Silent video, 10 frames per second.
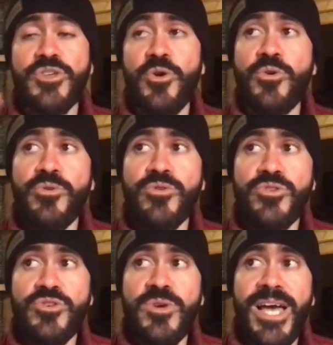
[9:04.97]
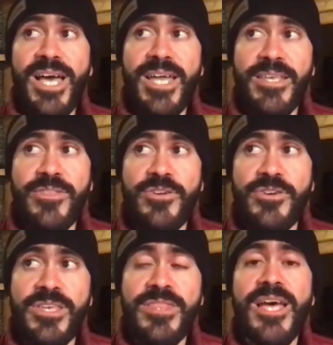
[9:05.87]
so you had
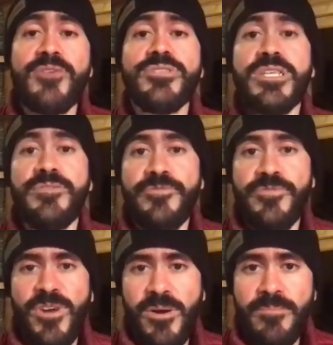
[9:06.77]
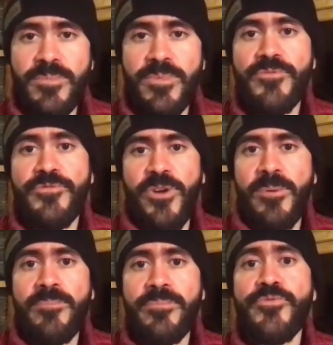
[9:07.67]
thirty thousand from
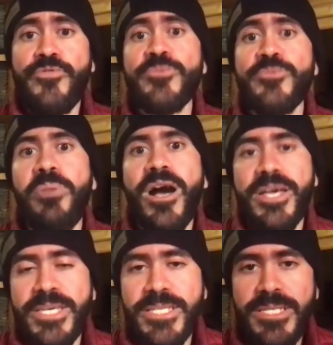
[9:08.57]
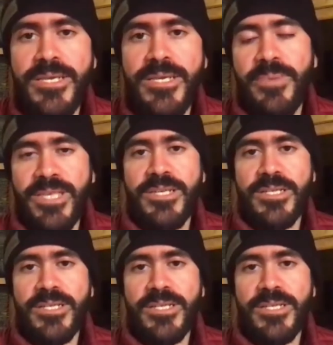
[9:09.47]
from from your pocket, basically.